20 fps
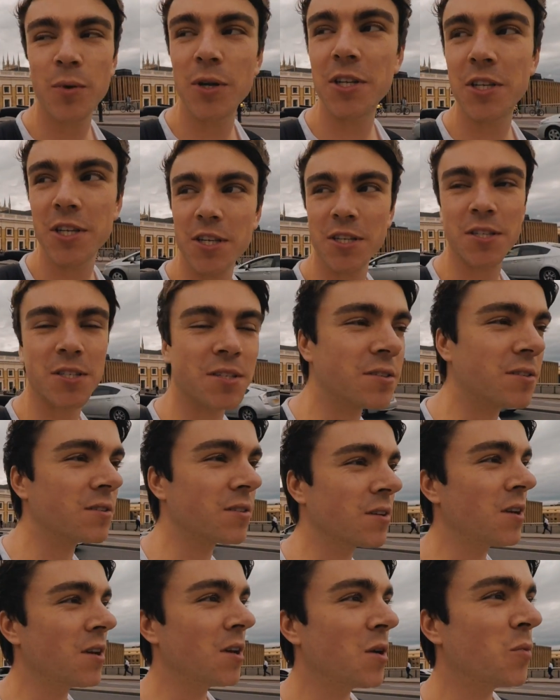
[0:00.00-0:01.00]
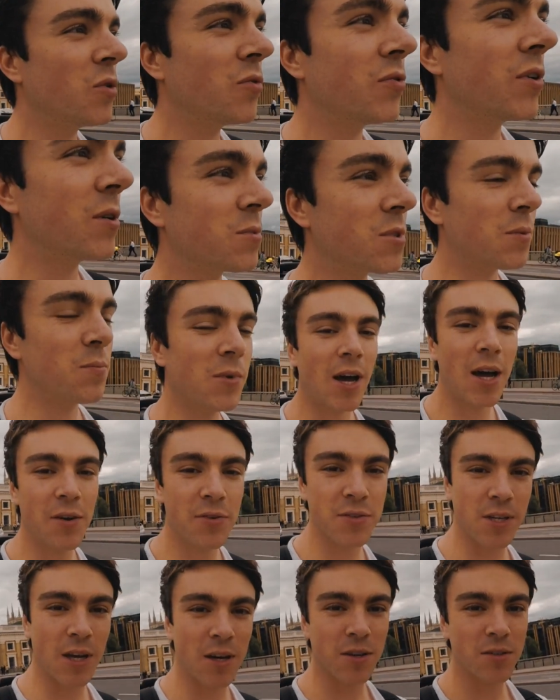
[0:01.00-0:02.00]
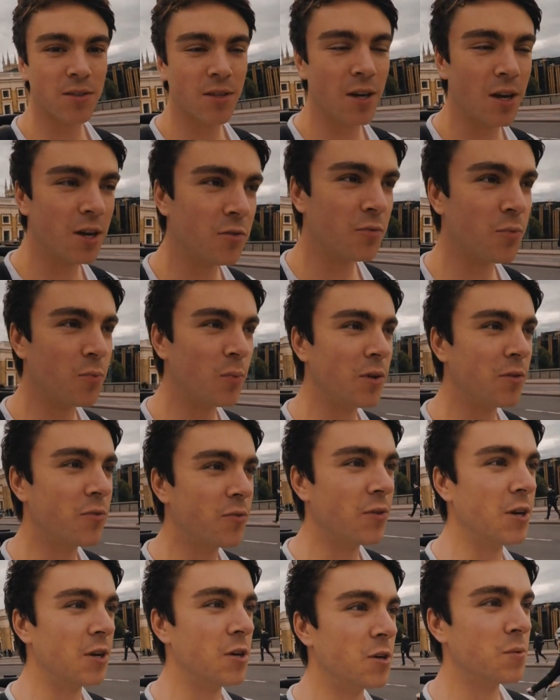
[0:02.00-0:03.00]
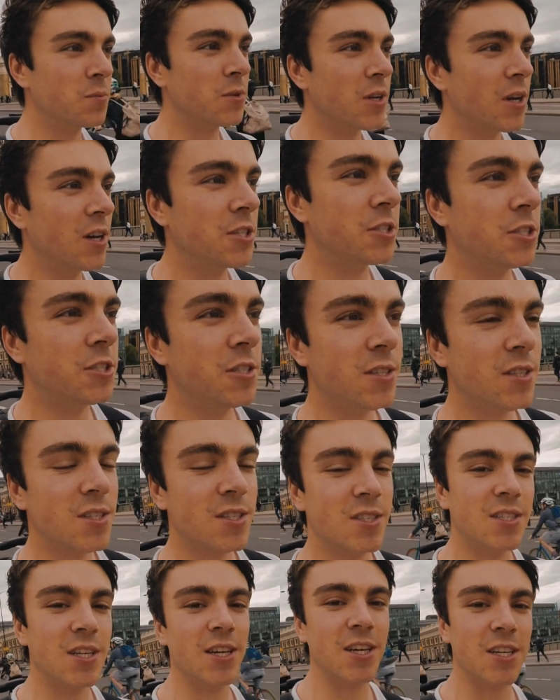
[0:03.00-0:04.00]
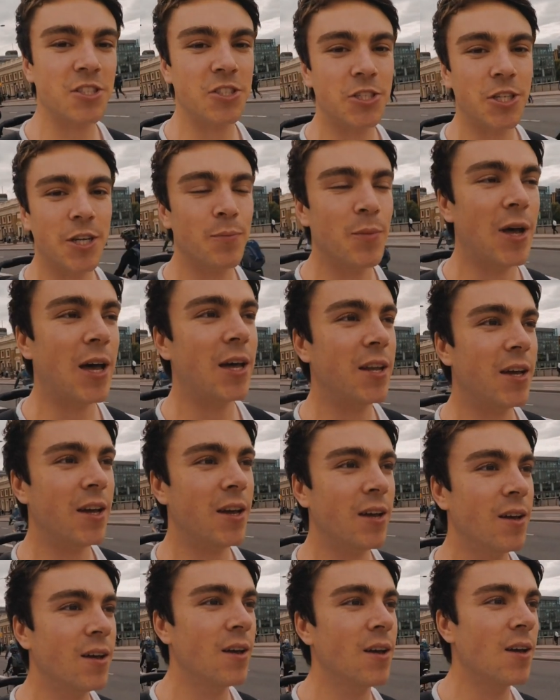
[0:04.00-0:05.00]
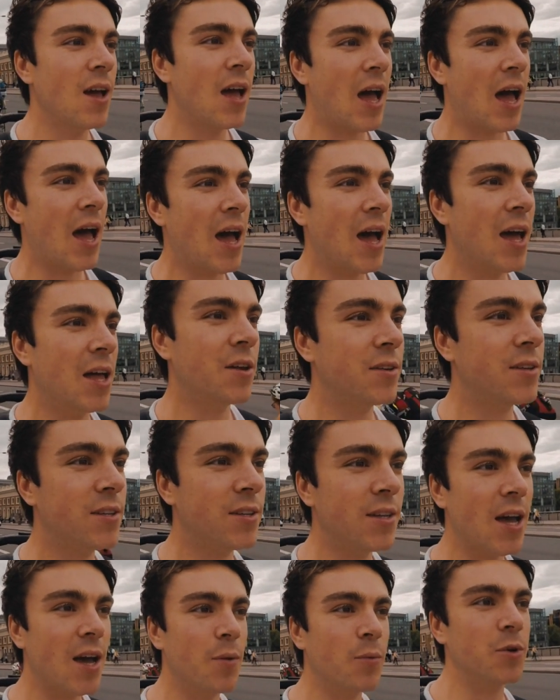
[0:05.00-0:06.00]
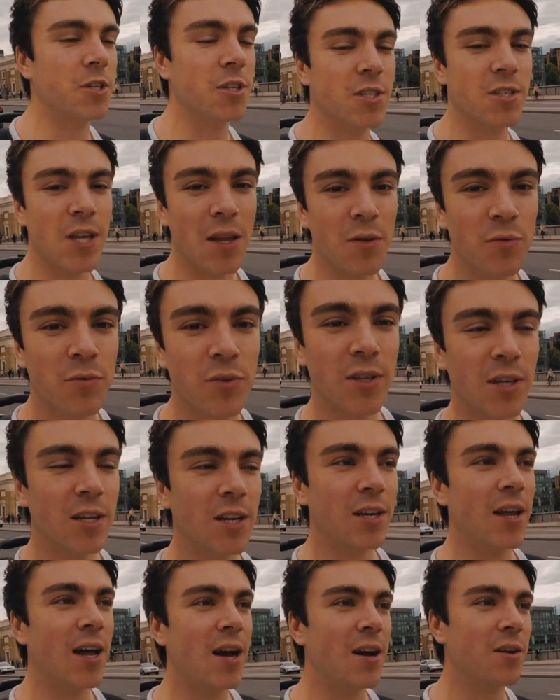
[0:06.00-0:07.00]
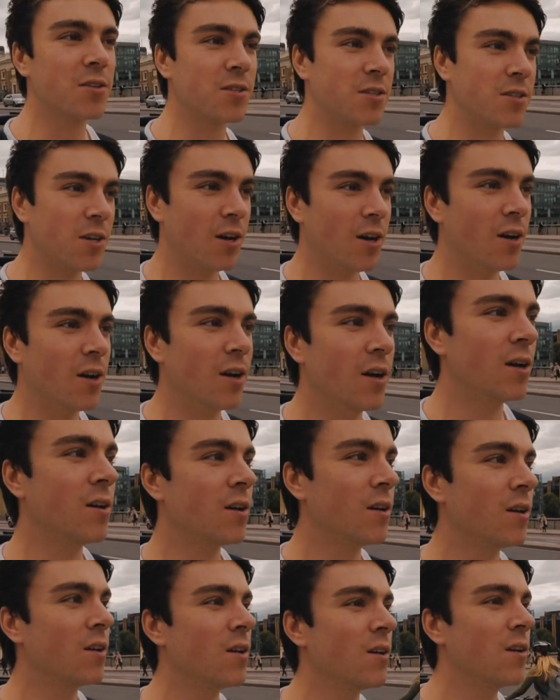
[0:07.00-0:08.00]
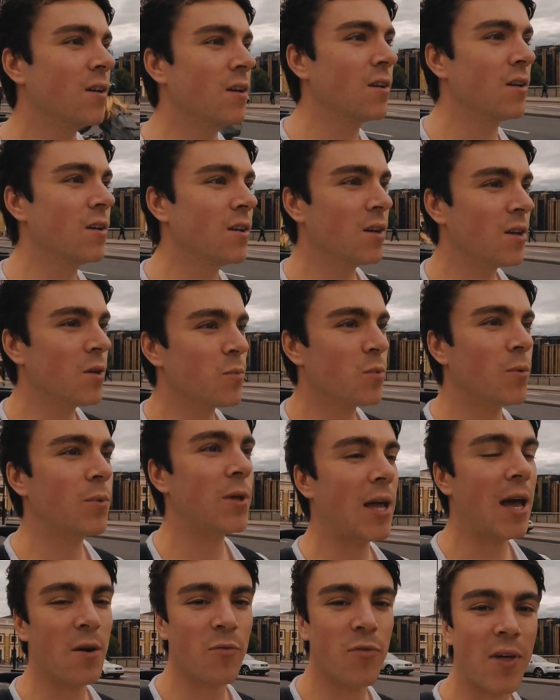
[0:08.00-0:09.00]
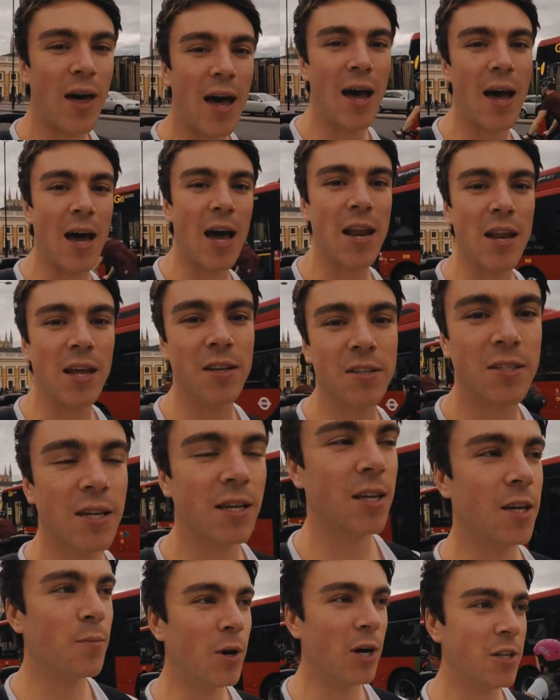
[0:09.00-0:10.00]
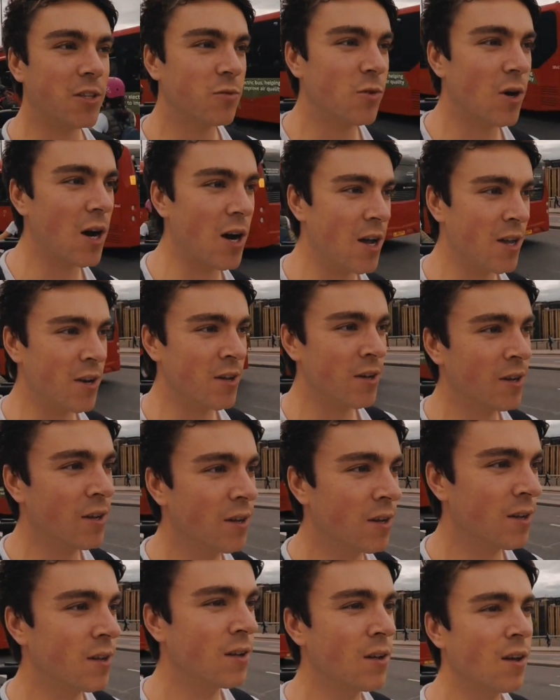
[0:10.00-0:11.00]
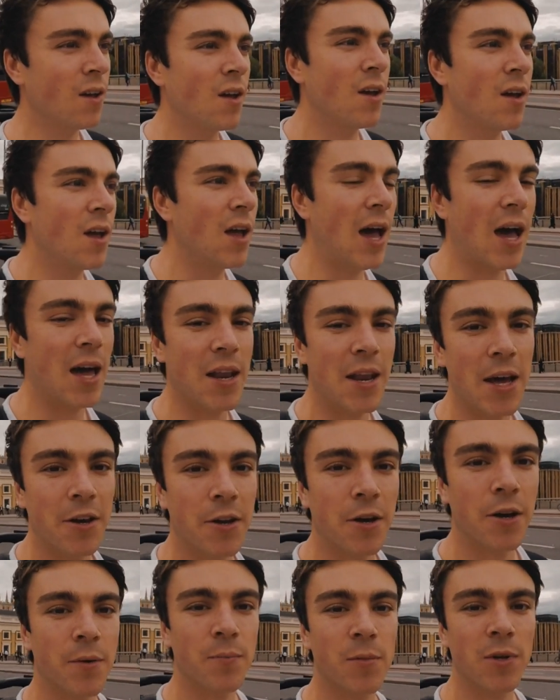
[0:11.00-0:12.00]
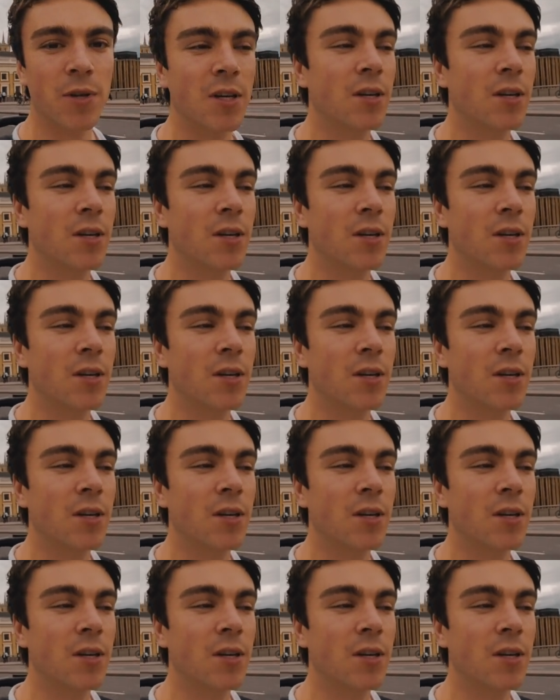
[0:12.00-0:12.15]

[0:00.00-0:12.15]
We just we filmed some lifestyle stuff, we filmed a sick gym edit, and yeah, we're just heading for dinner now, so probably have that and then say goodbye to Ryan and head home.